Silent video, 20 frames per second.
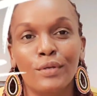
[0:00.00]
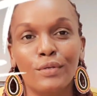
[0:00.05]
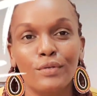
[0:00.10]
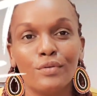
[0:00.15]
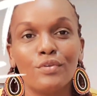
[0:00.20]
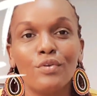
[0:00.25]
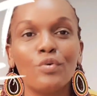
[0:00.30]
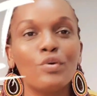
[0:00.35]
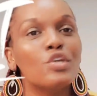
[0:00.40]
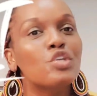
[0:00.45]

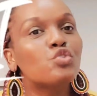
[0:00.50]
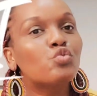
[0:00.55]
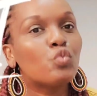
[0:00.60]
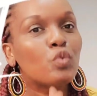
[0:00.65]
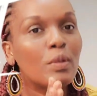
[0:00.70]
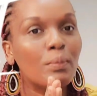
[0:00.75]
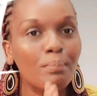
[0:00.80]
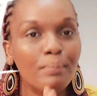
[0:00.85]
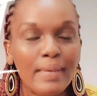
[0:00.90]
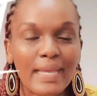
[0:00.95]
You know,
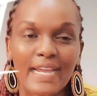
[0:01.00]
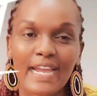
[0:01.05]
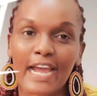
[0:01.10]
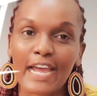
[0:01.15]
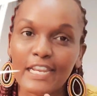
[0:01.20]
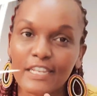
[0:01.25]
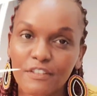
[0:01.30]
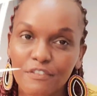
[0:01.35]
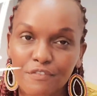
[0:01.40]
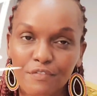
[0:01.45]
it will make
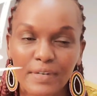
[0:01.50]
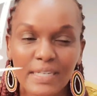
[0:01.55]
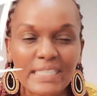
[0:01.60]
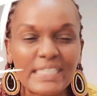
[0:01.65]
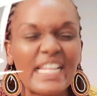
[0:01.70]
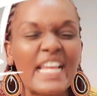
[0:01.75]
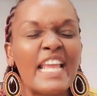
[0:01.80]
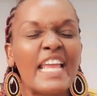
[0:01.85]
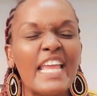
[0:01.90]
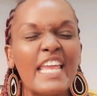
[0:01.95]
a
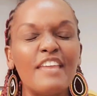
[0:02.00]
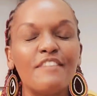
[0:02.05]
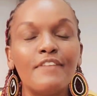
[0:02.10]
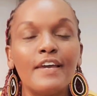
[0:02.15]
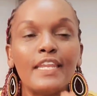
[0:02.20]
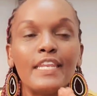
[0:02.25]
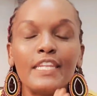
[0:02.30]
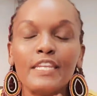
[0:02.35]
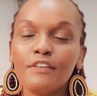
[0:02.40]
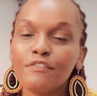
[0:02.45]
difference.
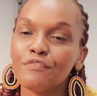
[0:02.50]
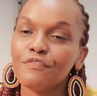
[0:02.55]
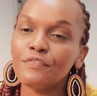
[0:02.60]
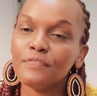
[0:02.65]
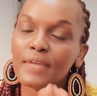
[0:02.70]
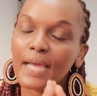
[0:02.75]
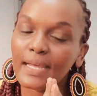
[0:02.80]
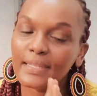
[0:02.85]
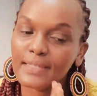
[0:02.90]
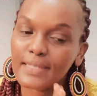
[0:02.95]
Even if
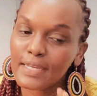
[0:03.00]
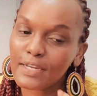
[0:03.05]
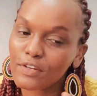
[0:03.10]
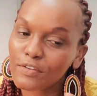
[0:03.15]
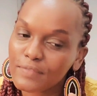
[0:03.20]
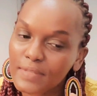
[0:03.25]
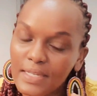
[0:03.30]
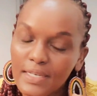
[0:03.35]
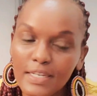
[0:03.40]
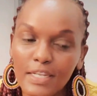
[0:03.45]
at the end
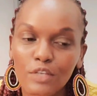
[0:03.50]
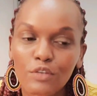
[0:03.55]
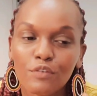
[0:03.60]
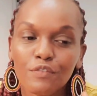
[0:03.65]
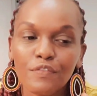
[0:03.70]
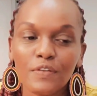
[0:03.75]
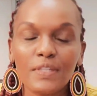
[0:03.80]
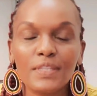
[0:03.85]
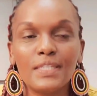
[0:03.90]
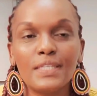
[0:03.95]
of the day
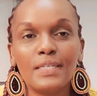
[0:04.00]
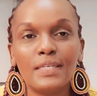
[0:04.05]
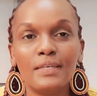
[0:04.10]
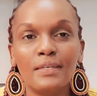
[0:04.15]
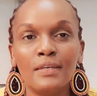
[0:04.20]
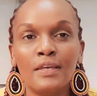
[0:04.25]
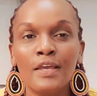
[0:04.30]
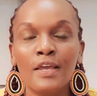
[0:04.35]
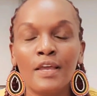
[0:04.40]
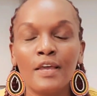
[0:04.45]
you feel
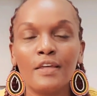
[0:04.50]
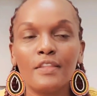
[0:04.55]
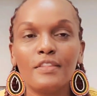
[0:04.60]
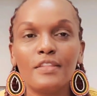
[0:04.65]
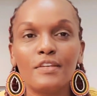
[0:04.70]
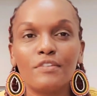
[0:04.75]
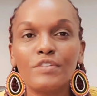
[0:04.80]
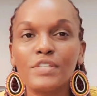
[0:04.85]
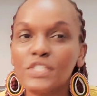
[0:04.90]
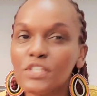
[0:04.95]
the
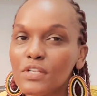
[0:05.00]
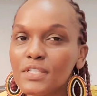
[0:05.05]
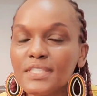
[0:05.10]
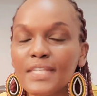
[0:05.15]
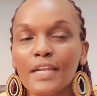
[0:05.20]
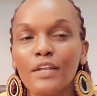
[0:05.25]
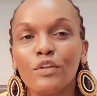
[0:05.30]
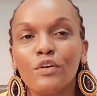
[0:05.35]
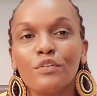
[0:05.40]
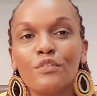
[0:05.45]

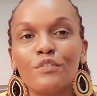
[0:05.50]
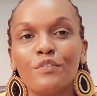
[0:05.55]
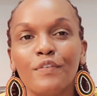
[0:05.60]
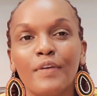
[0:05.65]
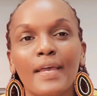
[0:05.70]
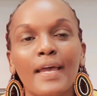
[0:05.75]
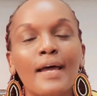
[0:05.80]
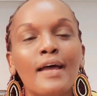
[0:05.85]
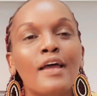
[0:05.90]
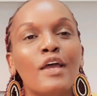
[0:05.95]
results are not
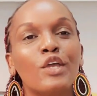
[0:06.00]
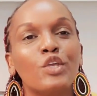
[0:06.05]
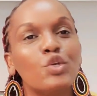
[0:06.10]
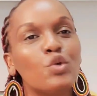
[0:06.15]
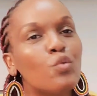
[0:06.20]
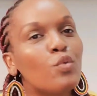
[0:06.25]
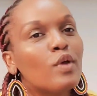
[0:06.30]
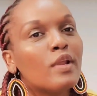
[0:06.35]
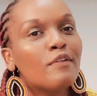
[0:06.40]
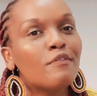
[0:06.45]
fair,
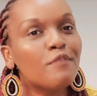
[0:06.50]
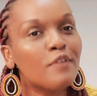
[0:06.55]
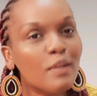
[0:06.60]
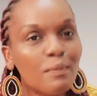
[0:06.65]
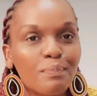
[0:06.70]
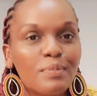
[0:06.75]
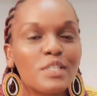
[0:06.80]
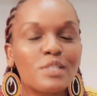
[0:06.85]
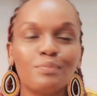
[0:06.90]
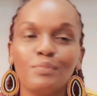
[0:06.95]
you will
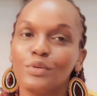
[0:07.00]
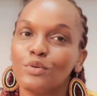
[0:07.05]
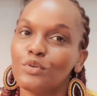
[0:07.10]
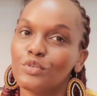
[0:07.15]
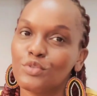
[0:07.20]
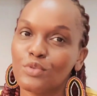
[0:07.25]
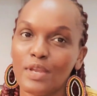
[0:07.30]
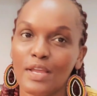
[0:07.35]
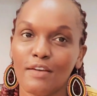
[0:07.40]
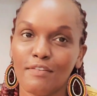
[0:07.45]
feel peace
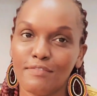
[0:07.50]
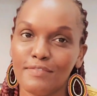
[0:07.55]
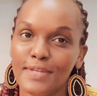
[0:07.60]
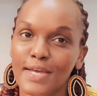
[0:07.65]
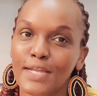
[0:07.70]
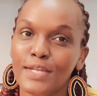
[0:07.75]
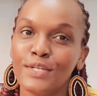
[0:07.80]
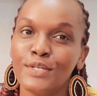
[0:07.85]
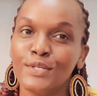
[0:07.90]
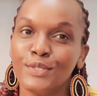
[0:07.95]
because you'll have
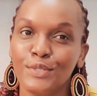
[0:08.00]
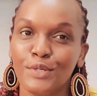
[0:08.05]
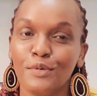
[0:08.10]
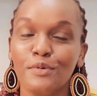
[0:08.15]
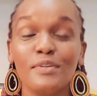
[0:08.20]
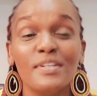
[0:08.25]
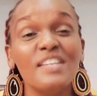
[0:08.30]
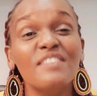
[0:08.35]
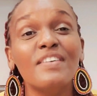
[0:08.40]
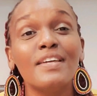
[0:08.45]
done
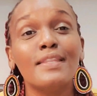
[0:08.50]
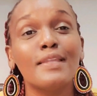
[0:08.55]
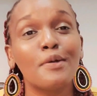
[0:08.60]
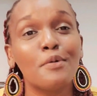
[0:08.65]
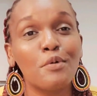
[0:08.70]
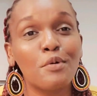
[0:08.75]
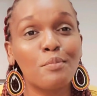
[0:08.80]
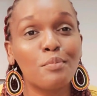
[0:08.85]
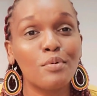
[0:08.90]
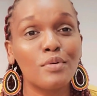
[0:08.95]
your own. Even
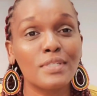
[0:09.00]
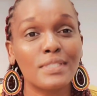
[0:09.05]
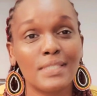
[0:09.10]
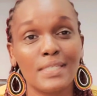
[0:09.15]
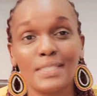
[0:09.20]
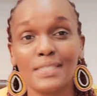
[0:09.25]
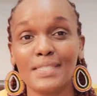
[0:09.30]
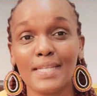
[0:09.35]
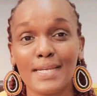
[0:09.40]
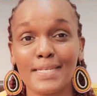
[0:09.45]
the good book
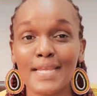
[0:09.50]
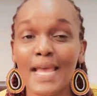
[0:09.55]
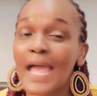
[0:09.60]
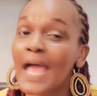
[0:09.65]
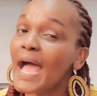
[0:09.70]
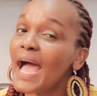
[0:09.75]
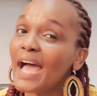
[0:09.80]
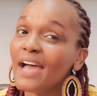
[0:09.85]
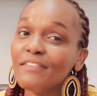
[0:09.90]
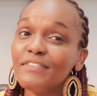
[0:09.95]
says that
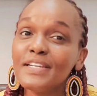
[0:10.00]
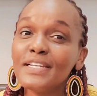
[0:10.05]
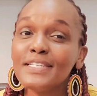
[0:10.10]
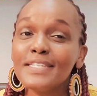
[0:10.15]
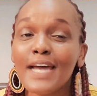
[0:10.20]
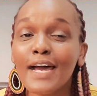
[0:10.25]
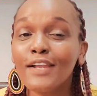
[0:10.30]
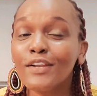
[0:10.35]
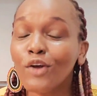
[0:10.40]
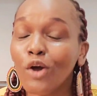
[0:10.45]

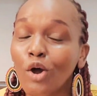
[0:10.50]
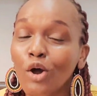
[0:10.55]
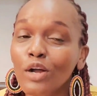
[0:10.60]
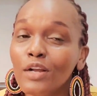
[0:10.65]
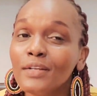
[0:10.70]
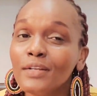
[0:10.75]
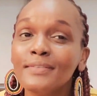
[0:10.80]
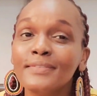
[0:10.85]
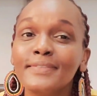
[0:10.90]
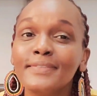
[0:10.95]
having done
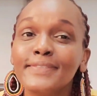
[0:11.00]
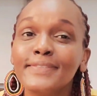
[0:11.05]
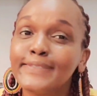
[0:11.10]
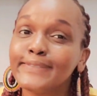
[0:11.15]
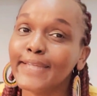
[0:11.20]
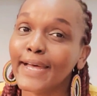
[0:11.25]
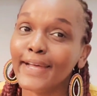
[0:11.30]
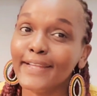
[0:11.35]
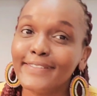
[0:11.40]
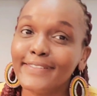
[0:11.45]
all,
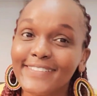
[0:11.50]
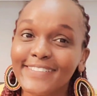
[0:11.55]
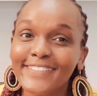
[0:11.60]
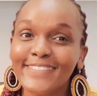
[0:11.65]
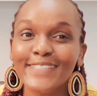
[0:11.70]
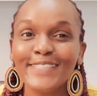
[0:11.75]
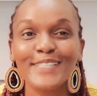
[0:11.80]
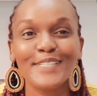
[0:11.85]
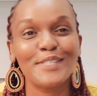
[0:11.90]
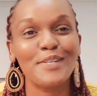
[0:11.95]
stand.
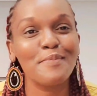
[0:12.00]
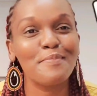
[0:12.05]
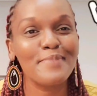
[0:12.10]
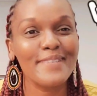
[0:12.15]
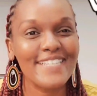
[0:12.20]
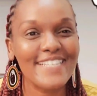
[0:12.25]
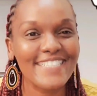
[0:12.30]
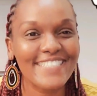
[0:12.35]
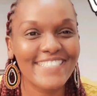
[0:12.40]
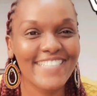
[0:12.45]
So
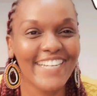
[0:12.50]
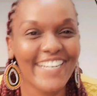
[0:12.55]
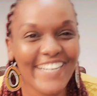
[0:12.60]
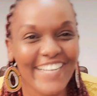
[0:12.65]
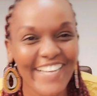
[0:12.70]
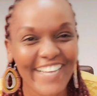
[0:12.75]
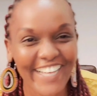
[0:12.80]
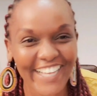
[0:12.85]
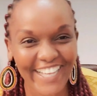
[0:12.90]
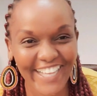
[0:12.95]
please
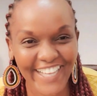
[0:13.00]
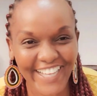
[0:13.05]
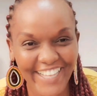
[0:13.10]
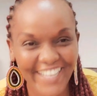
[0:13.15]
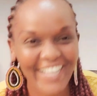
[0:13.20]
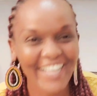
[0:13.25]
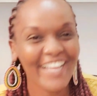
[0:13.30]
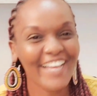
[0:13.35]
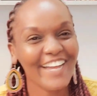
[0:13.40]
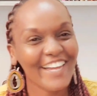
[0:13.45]

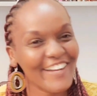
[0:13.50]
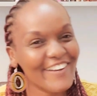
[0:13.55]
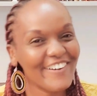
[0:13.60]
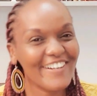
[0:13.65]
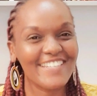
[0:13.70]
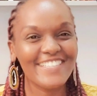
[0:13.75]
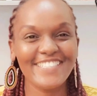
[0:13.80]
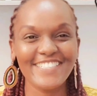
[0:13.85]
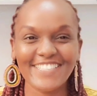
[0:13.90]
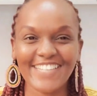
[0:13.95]

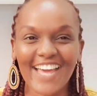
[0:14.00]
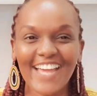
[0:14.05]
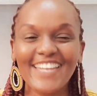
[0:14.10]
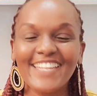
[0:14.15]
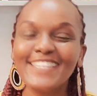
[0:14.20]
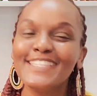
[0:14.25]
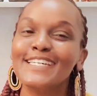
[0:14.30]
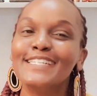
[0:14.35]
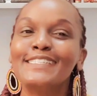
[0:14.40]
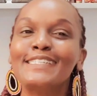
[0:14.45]
go and
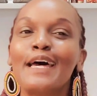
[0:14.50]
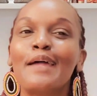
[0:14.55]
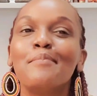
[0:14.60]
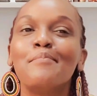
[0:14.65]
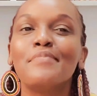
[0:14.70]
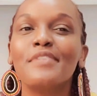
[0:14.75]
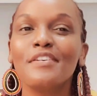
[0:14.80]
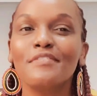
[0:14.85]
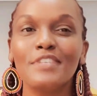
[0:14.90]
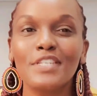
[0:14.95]
stand in the
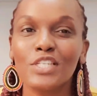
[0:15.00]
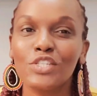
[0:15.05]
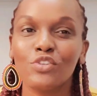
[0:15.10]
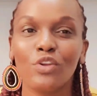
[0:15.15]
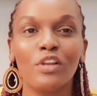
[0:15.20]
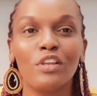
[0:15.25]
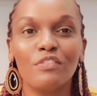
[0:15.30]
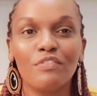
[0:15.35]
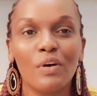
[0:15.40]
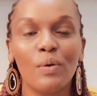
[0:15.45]
sun, brave it.
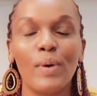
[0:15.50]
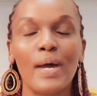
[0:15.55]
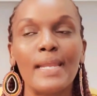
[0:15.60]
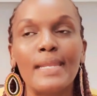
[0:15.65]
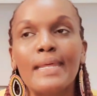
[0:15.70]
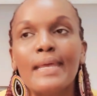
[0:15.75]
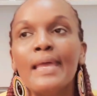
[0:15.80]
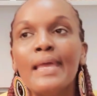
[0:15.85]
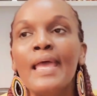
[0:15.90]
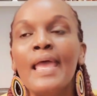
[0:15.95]
It's only for
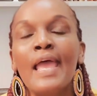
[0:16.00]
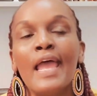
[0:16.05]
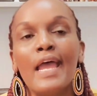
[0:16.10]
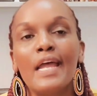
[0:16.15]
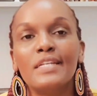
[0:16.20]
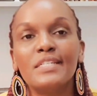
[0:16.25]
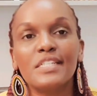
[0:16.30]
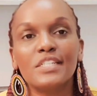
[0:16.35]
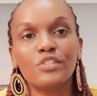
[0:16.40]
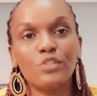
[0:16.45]
one day,
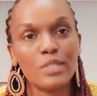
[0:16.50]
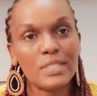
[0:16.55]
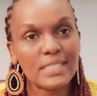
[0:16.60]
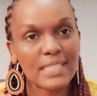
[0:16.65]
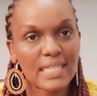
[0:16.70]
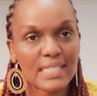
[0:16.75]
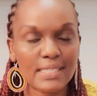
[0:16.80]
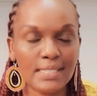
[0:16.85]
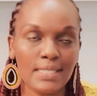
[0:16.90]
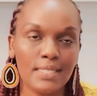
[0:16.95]
and just know
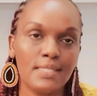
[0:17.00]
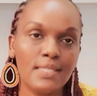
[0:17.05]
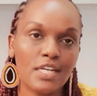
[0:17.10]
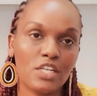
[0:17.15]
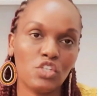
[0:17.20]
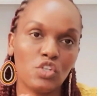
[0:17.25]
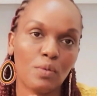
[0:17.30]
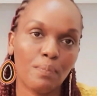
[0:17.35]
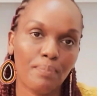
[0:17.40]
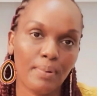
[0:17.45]
it's a seed
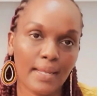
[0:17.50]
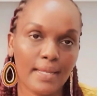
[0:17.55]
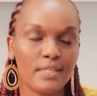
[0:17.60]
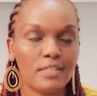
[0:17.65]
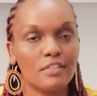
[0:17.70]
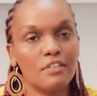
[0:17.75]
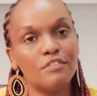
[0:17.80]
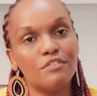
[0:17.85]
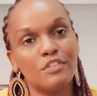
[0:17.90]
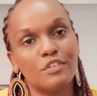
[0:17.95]
that you're
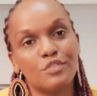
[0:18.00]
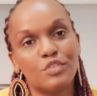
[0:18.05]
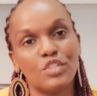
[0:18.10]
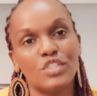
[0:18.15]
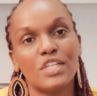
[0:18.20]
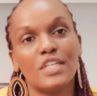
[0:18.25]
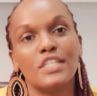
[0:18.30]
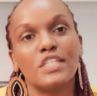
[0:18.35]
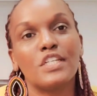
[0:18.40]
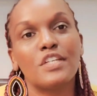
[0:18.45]
planting for
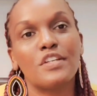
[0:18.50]
future